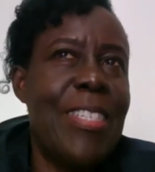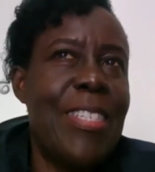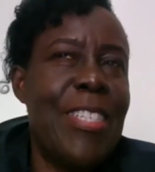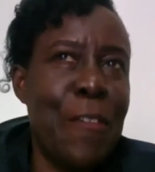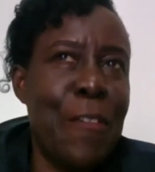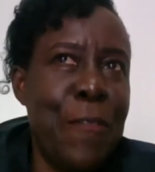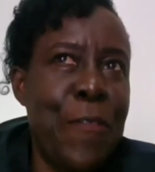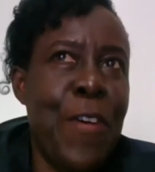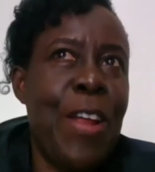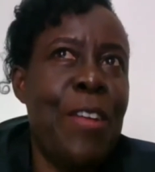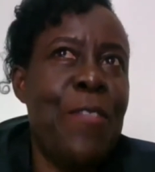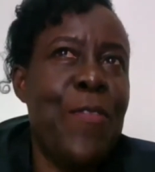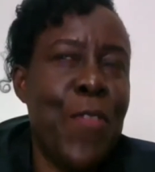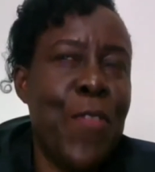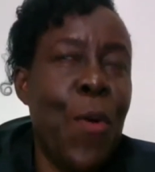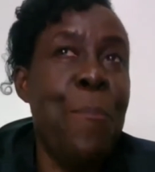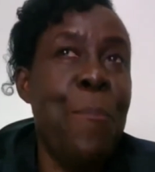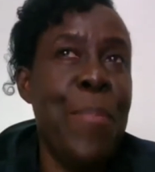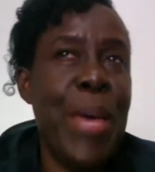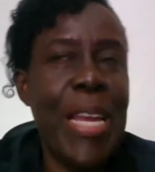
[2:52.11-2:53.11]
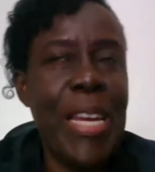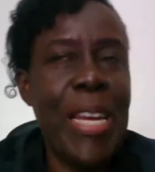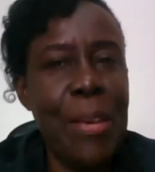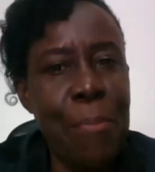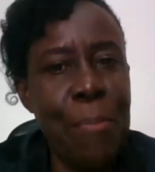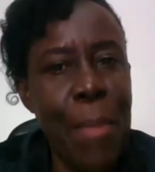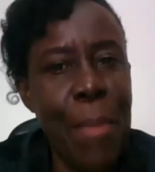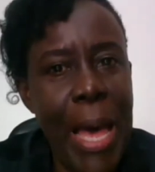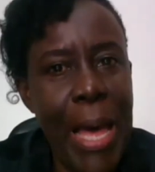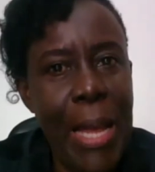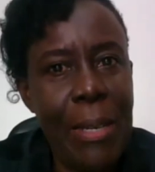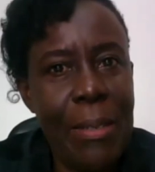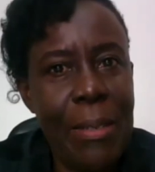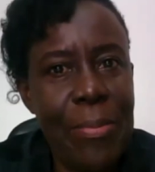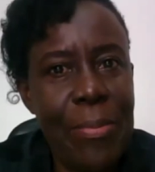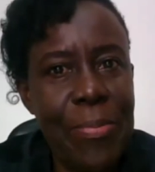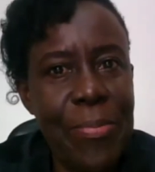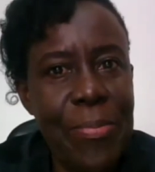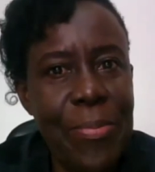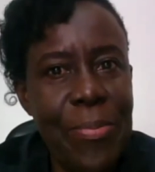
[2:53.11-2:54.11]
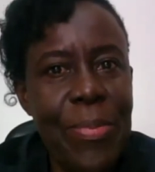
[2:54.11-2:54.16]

different from many men.